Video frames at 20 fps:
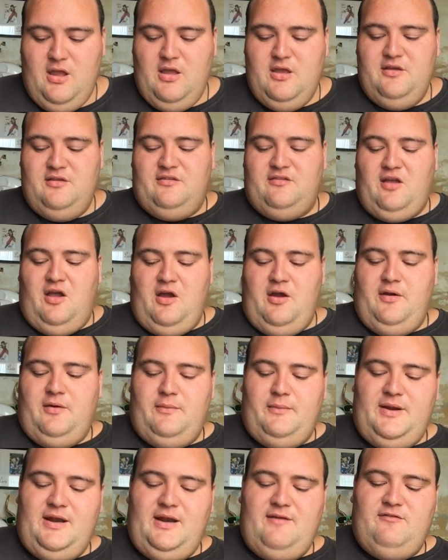So
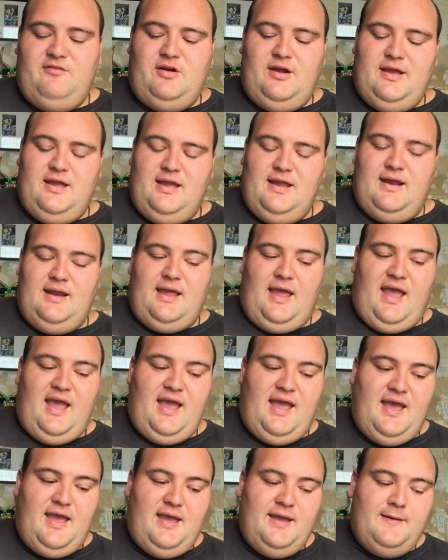whenever I get
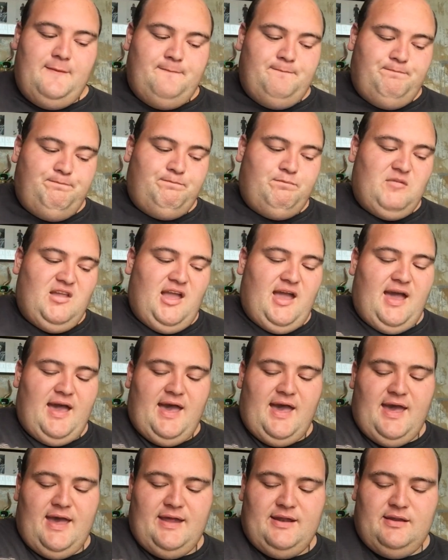a
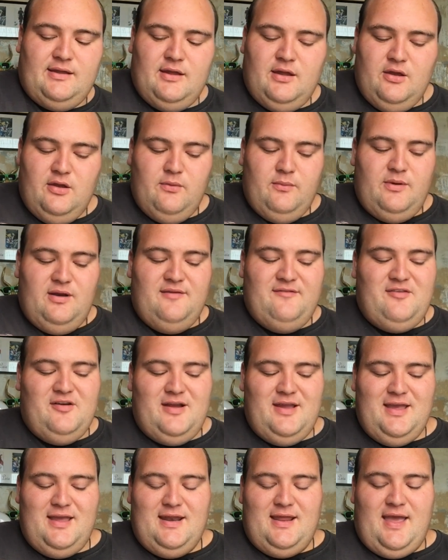card, whenever I
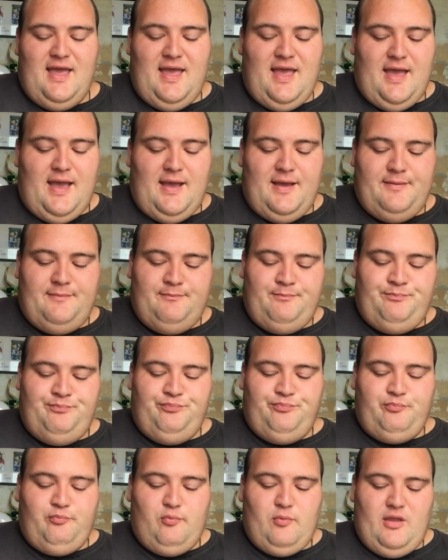get a
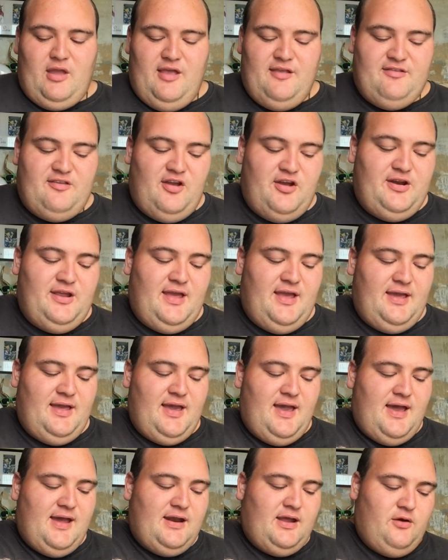zodiac
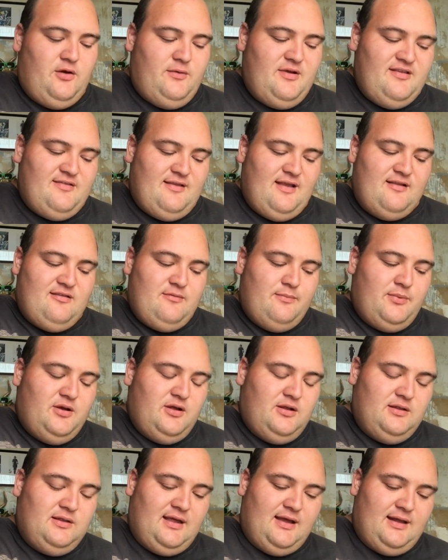card, I always like to
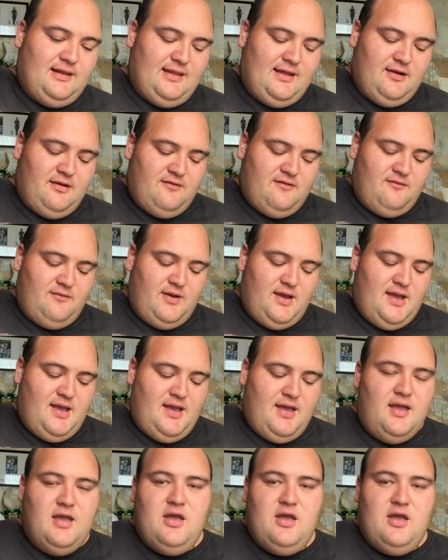pull a clarifier.